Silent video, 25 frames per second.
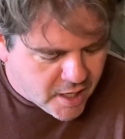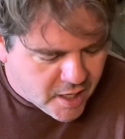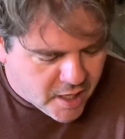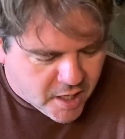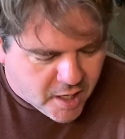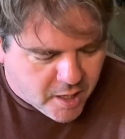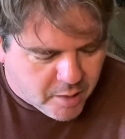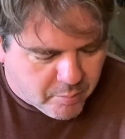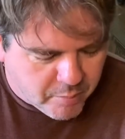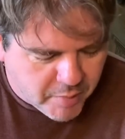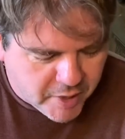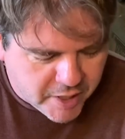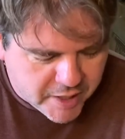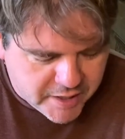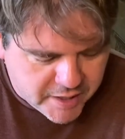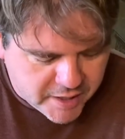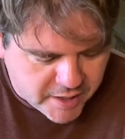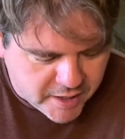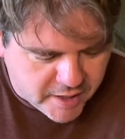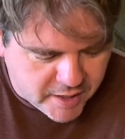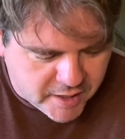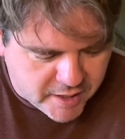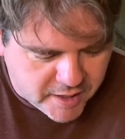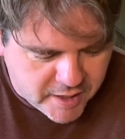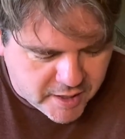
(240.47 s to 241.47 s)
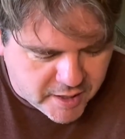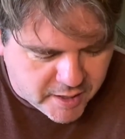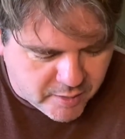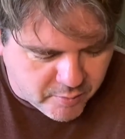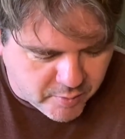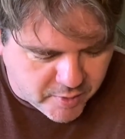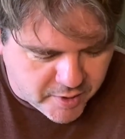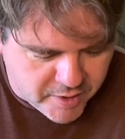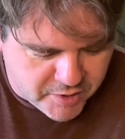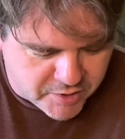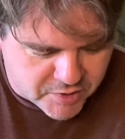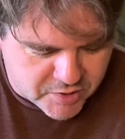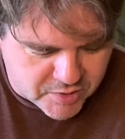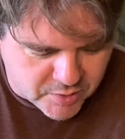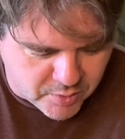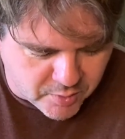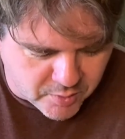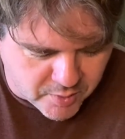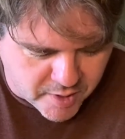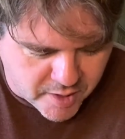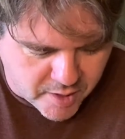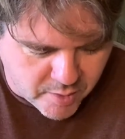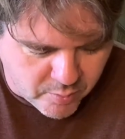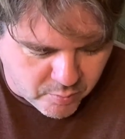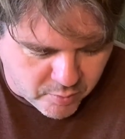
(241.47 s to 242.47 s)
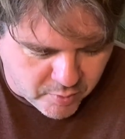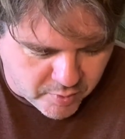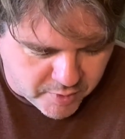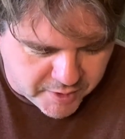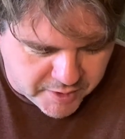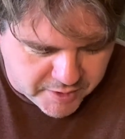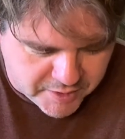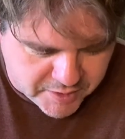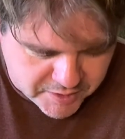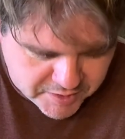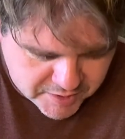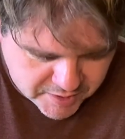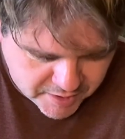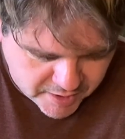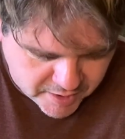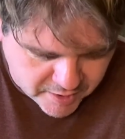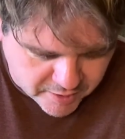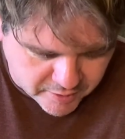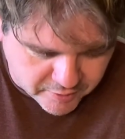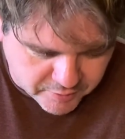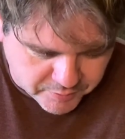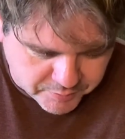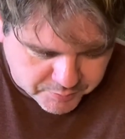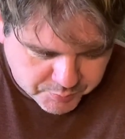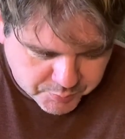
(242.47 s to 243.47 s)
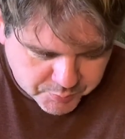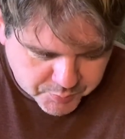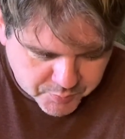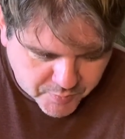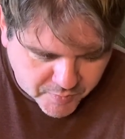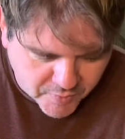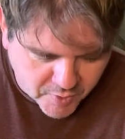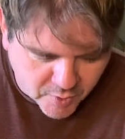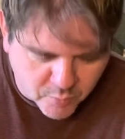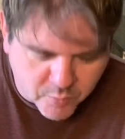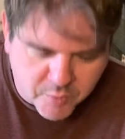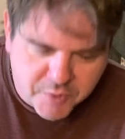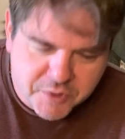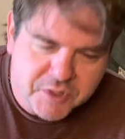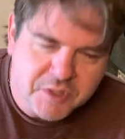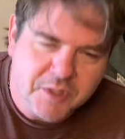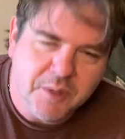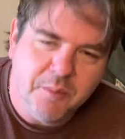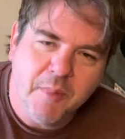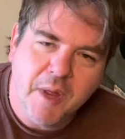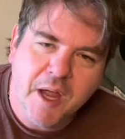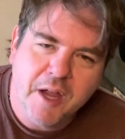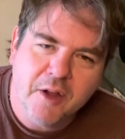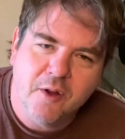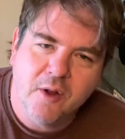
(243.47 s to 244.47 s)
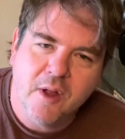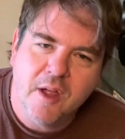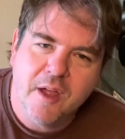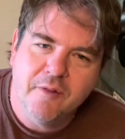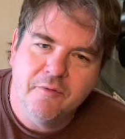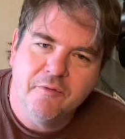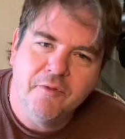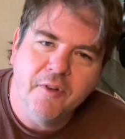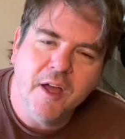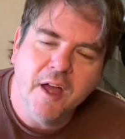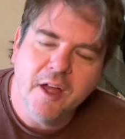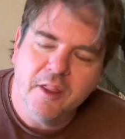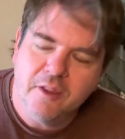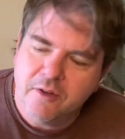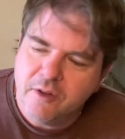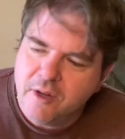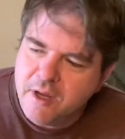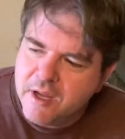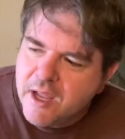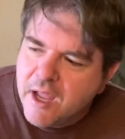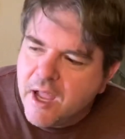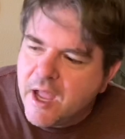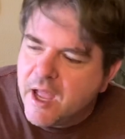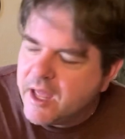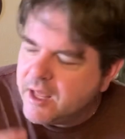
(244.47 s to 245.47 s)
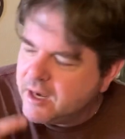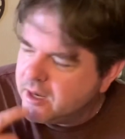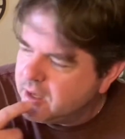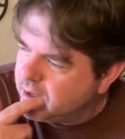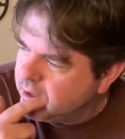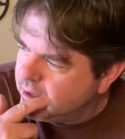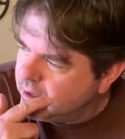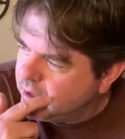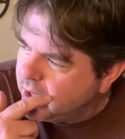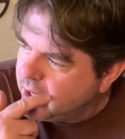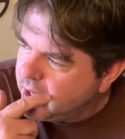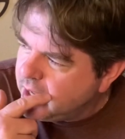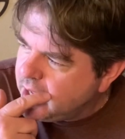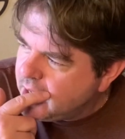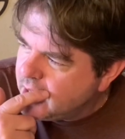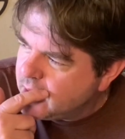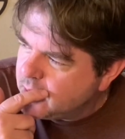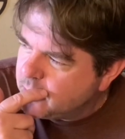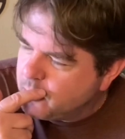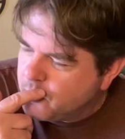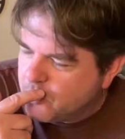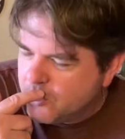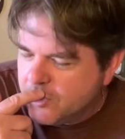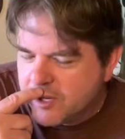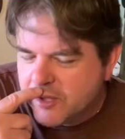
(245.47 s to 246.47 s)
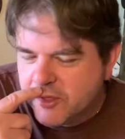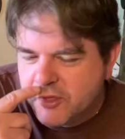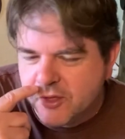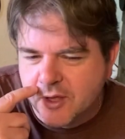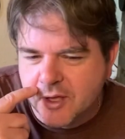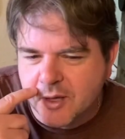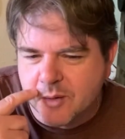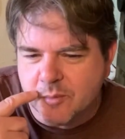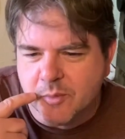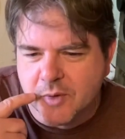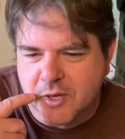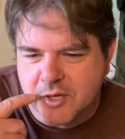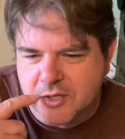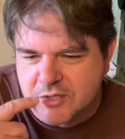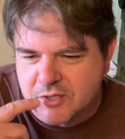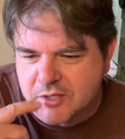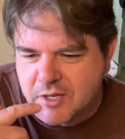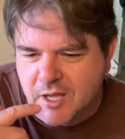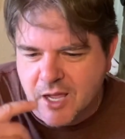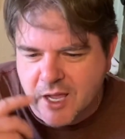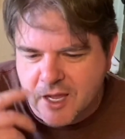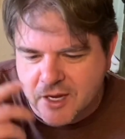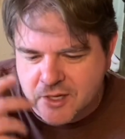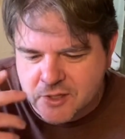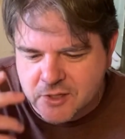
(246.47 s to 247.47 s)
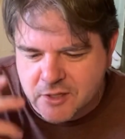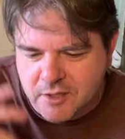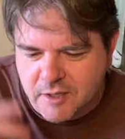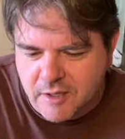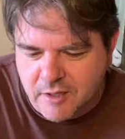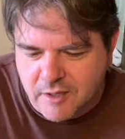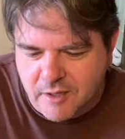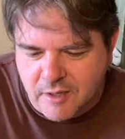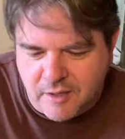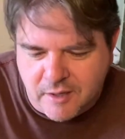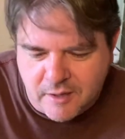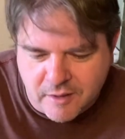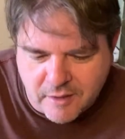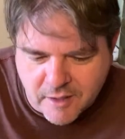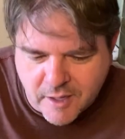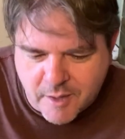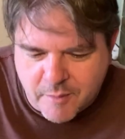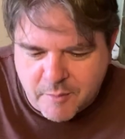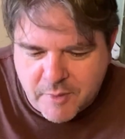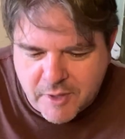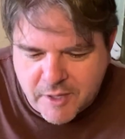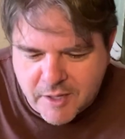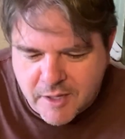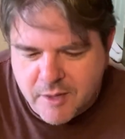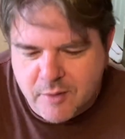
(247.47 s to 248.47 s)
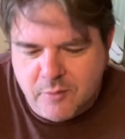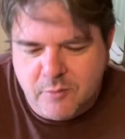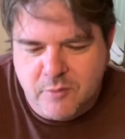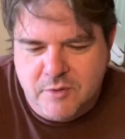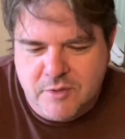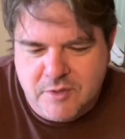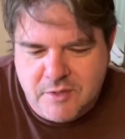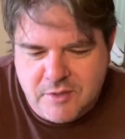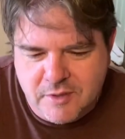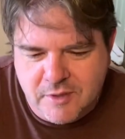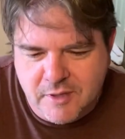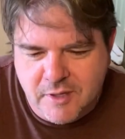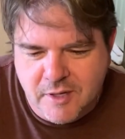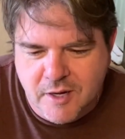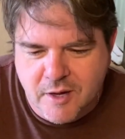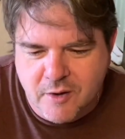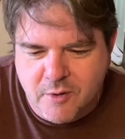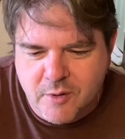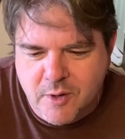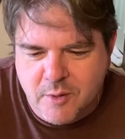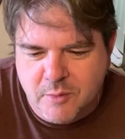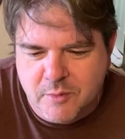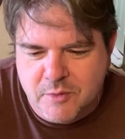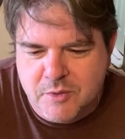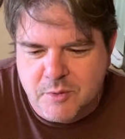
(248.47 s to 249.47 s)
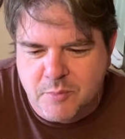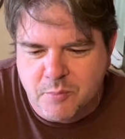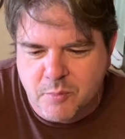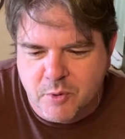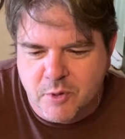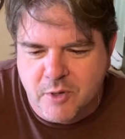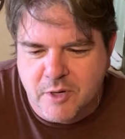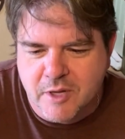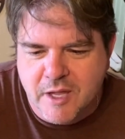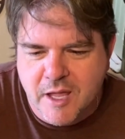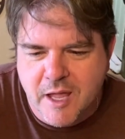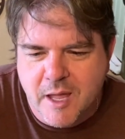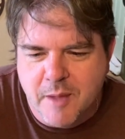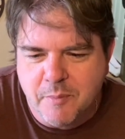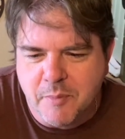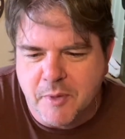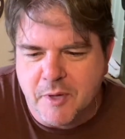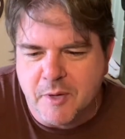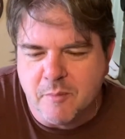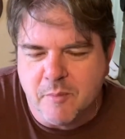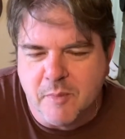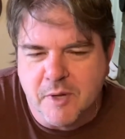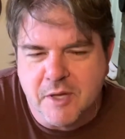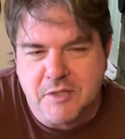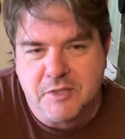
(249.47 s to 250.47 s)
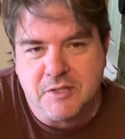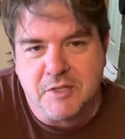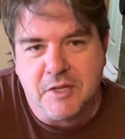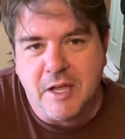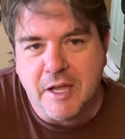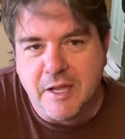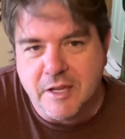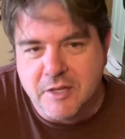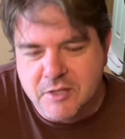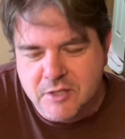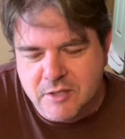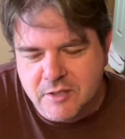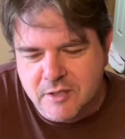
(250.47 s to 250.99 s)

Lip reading: But anyway, the story I wanted to tell was that my grandfather, he had a pretty thick mustache, and I mean, it was a pretty epic mustache.